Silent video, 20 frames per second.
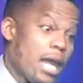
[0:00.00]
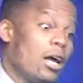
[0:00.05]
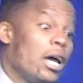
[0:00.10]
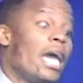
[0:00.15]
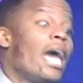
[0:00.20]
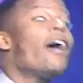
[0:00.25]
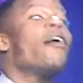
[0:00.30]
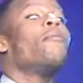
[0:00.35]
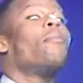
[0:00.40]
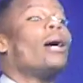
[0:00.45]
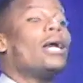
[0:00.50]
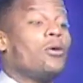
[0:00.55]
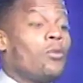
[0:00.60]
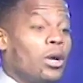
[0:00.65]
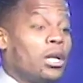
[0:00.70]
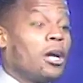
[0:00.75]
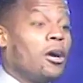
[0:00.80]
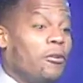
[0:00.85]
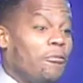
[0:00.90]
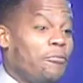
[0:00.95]
Everybody
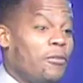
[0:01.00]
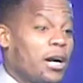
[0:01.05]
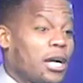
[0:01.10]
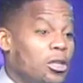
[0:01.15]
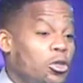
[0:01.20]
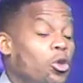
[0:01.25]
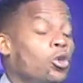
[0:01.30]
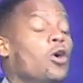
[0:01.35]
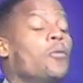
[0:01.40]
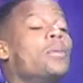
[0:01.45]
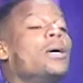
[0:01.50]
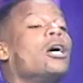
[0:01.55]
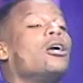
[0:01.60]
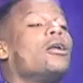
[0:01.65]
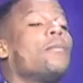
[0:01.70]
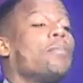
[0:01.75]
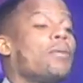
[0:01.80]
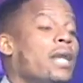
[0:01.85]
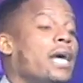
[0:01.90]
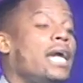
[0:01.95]
wanna go fucking. You could be on
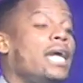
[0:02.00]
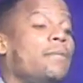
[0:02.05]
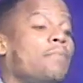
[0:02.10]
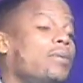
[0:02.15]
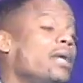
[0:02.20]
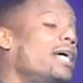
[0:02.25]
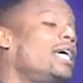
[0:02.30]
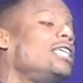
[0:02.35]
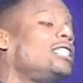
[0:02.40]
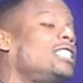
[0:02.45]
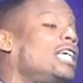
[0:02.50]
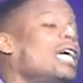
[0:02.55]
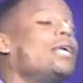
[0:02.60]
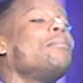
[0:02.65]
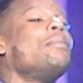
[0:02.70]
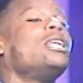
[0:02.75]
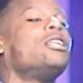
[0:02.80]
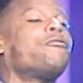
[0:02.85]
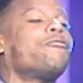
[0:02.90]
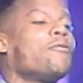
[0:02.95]
a plane 10
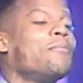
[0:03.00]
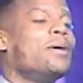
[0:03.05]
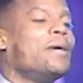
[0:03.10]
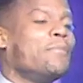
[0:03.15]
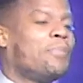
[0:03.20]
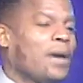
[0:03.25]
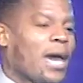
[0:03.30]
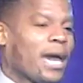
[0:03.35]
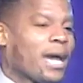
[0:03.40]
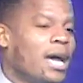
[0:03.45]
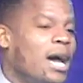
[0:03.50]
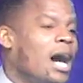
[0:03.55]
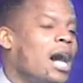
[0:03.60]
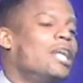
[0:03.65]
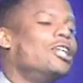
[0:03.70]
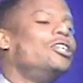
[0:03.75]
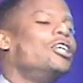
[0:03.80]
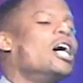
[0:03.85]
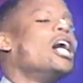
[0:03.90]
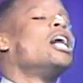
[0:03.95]
minutes from impact. A
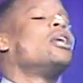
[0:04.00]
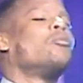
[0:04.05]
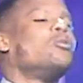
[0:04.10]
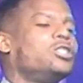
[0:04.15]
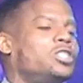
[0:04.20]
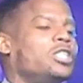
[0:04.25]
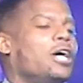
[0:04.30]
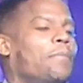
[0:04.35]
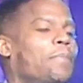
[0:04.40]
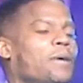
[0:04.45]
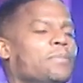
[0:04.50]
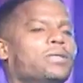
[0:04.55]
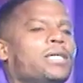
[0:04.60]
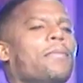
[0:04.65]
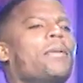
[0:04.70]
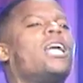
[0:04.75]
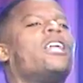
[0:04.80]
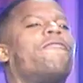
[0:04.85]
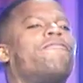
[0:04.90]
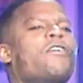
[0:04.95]
nun would jump up.
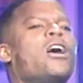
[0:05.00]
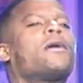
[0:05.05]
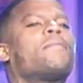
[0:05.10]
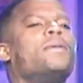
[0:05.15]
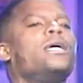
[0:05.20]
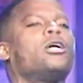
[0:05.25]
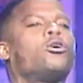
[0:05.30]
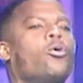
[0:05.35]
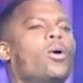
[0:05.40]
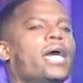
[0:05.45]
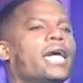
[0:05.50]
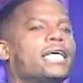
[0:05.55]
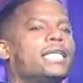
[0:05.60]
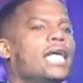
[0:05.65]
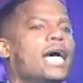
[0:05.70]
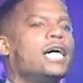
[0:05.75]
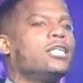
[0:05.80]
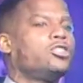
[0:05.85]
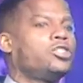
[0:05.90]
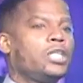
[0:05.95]
Somebody fuck me quick
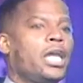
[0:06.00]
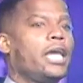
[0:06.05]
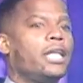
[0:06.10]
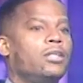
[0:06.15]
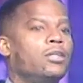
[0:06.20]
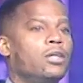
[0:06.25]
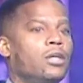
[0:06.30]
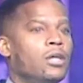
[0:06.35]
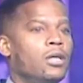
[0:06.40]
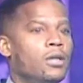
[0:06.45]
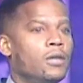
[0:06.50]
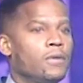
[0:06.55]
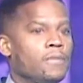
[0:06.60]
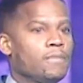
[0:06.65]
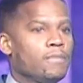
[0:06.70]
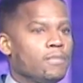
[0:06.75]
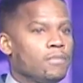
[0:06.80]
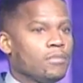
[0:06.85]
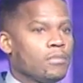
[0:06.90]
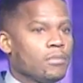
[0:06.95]
now, shit.
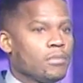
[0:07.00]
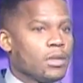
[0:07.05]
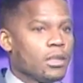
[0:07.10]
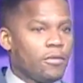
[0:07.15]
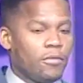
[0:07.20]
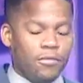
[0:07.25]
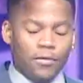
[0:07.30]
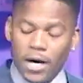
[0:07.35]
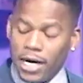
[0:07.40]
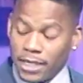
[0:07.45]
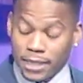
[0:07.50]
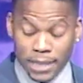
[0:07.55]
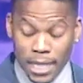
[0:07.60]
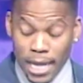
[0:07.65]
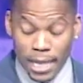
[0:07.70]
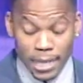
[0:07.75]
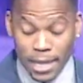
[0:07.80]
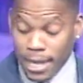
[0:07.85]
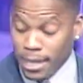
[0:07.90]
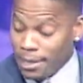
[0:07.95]
Fuck
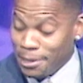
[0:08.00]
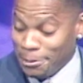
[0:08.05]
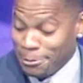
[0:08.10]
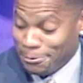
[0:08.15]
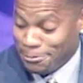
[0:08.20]
that, huh?